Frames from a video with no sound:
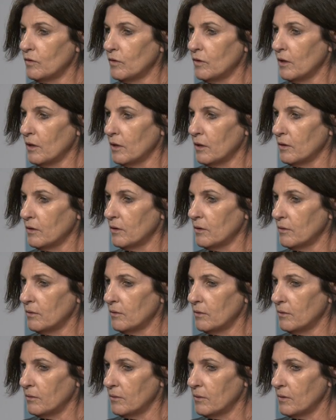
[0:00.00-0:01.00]
the
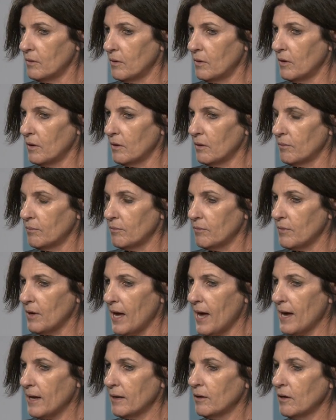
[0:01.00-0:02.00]
the
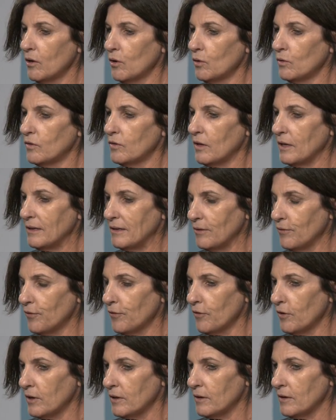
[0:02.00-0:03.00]
ad loads are
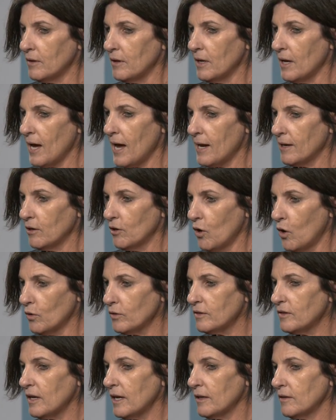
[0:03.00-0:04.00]
different, the ad
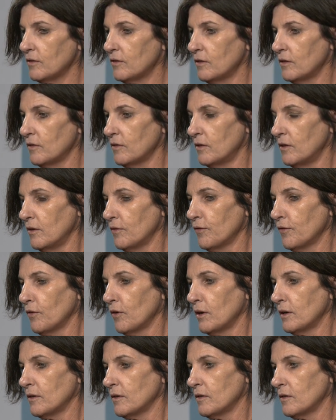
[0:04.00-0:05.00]
context is
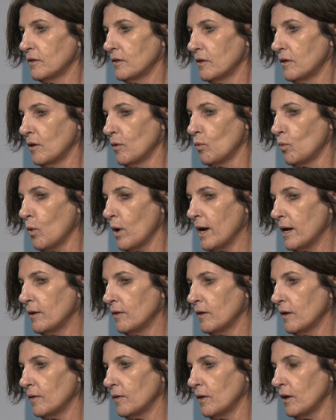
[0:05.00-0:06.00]
different, the way
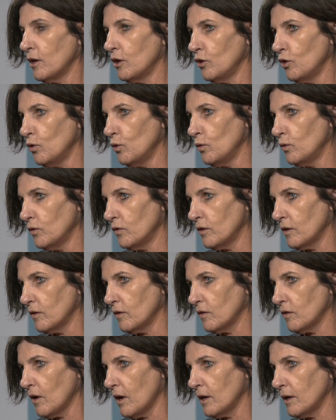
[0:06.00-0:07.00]
that they're used
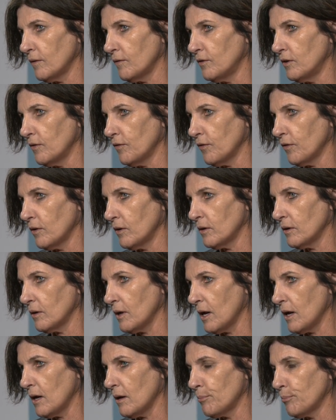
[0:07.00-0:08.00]
inside of different
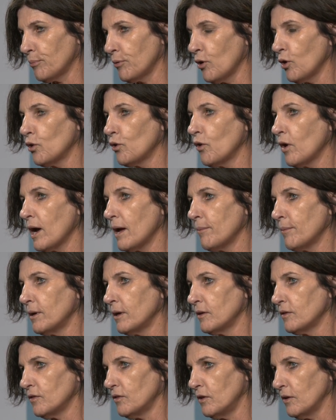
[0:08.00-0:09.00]
uh, programming
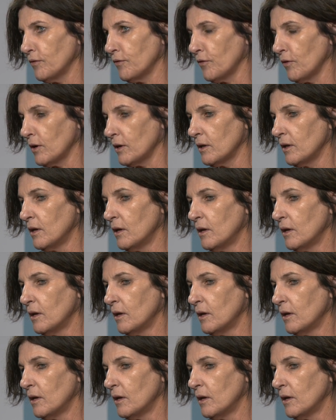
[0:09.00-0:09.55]
is different.